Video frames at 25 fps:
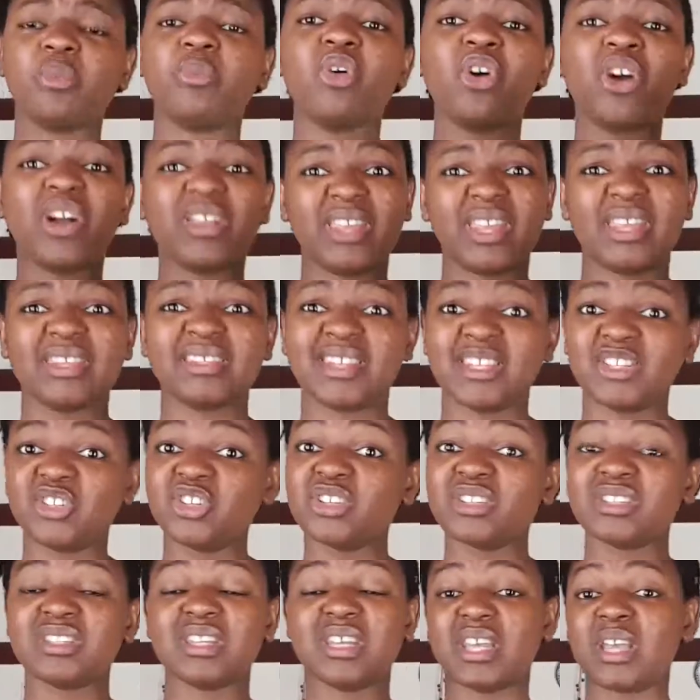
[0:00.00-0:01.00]
organizations,
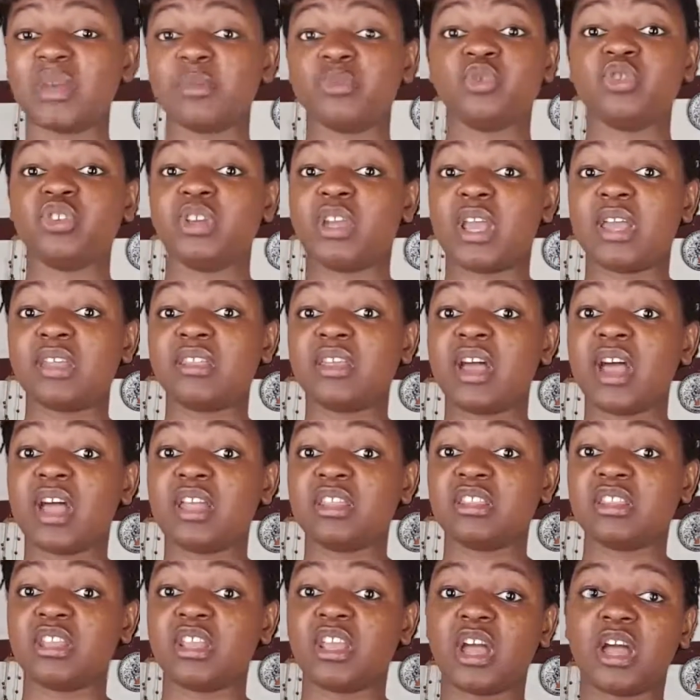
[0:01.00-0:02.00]
they came together
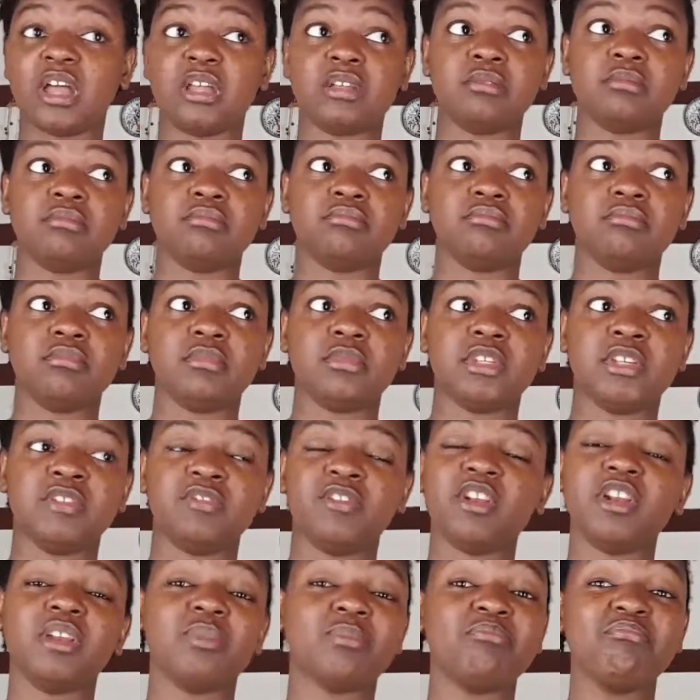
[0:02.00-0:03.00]
and
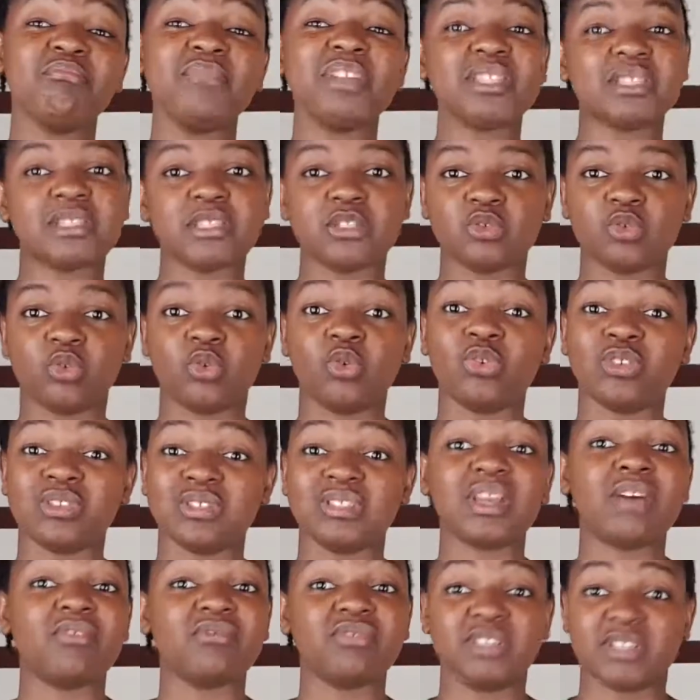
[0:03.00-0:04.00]
developed means to
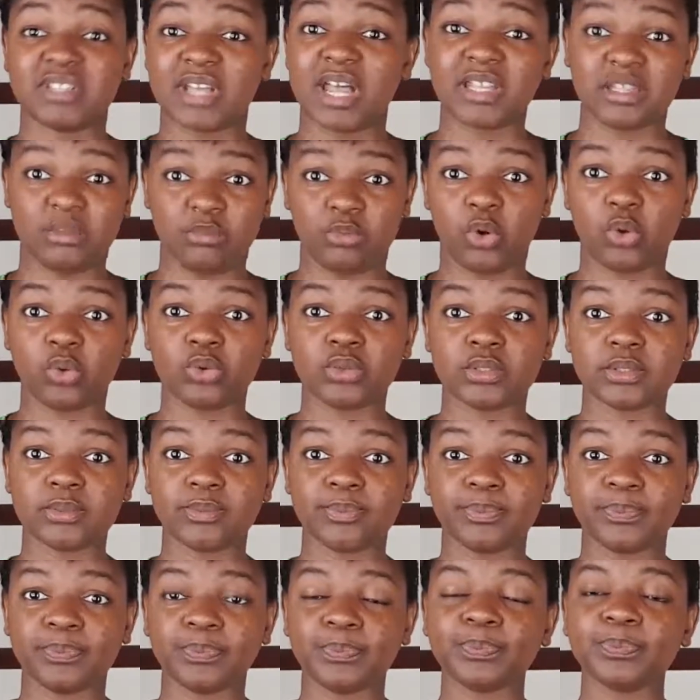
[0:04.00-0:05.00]
conserve these animals.
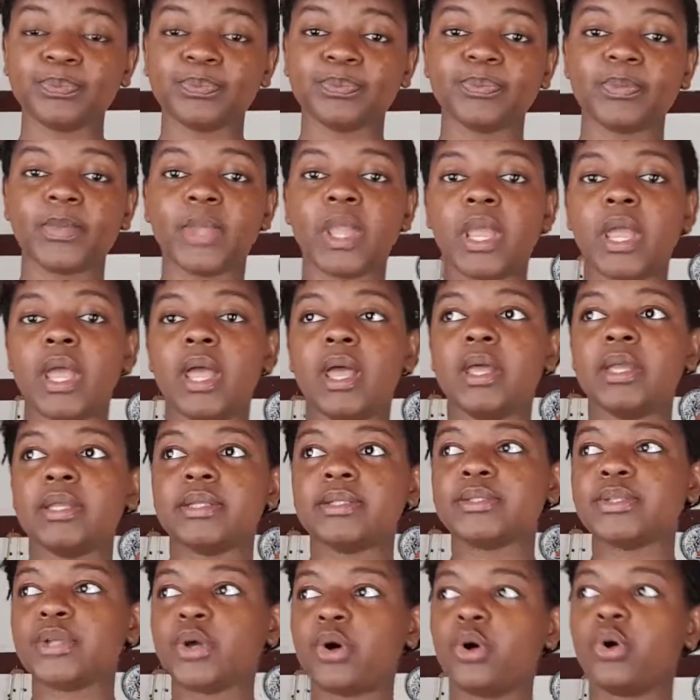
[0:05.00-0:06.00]

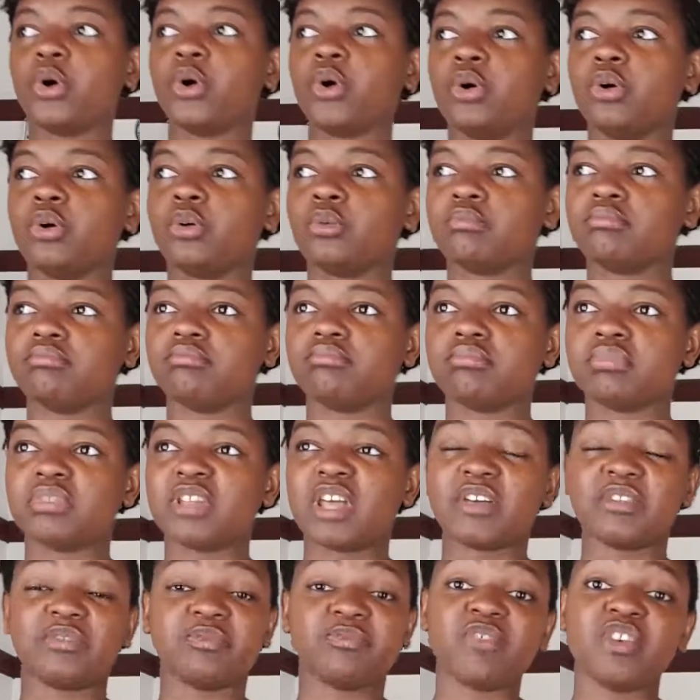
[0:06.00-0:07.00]
So
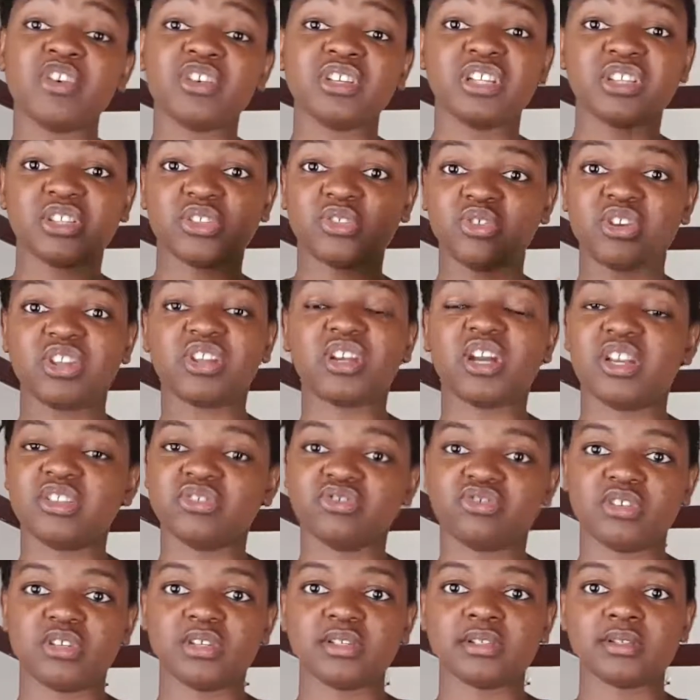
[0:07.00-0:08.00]
they're found in 3
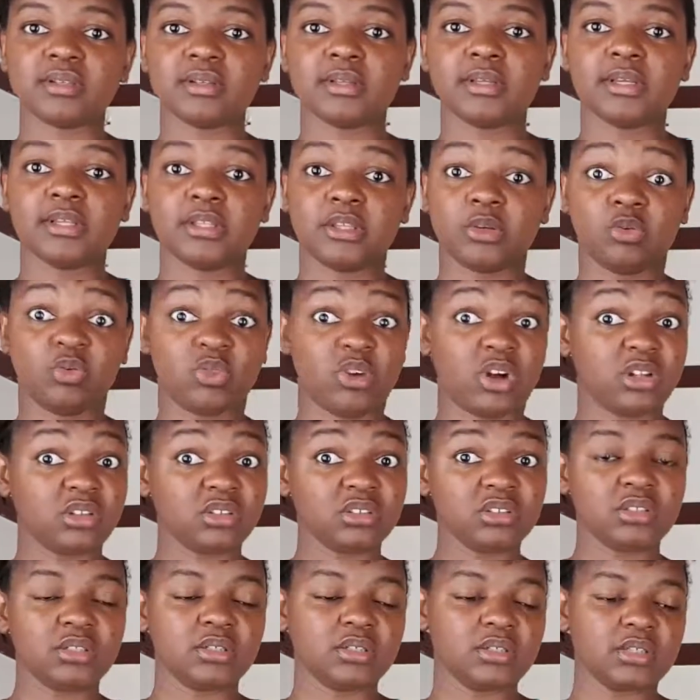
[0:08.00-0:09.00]
countries in the
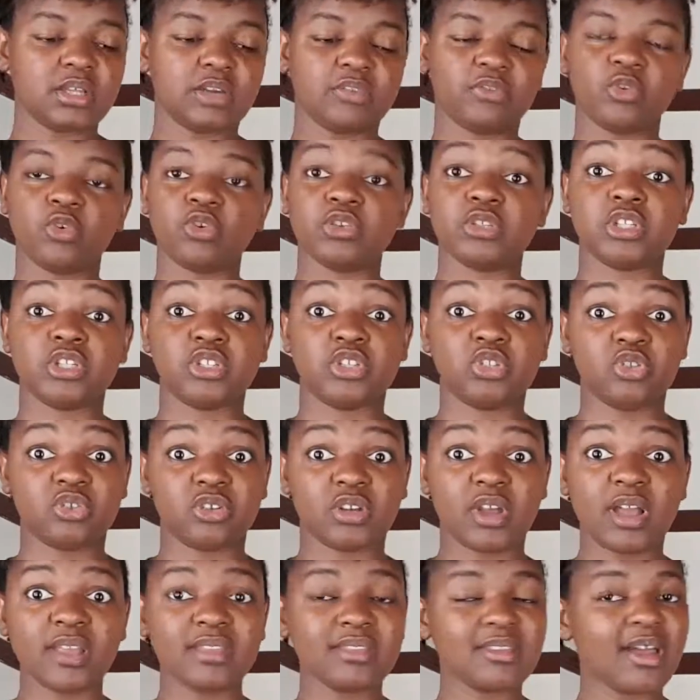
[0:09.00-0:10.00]
world. They're found in
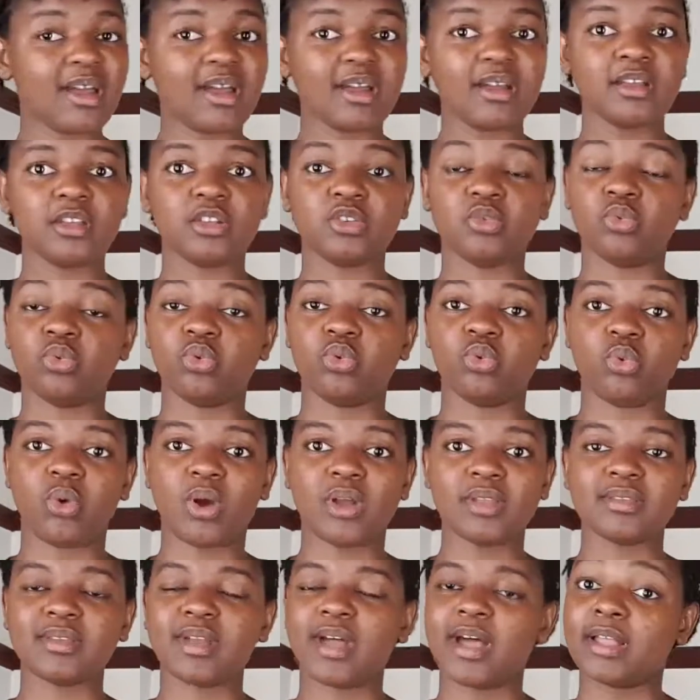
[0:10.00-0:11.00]
Uganda, in
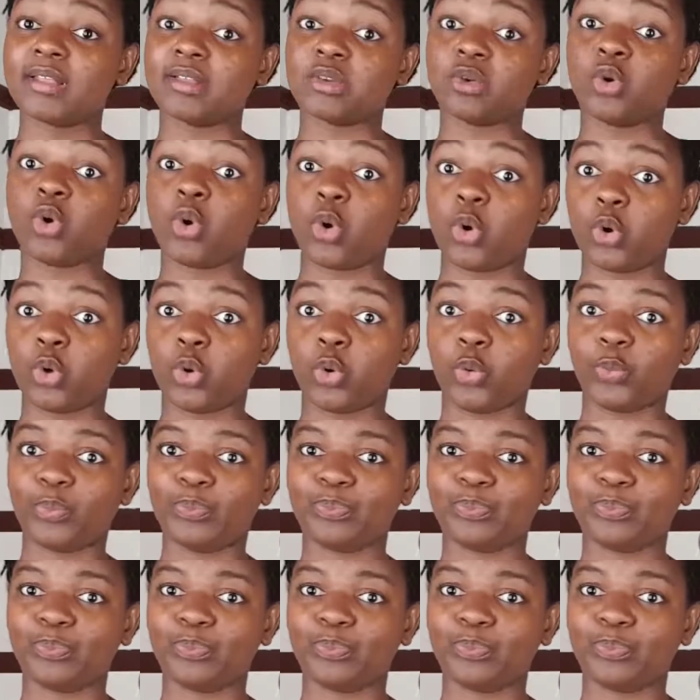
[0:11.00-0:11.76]
Rwanda, and Congo.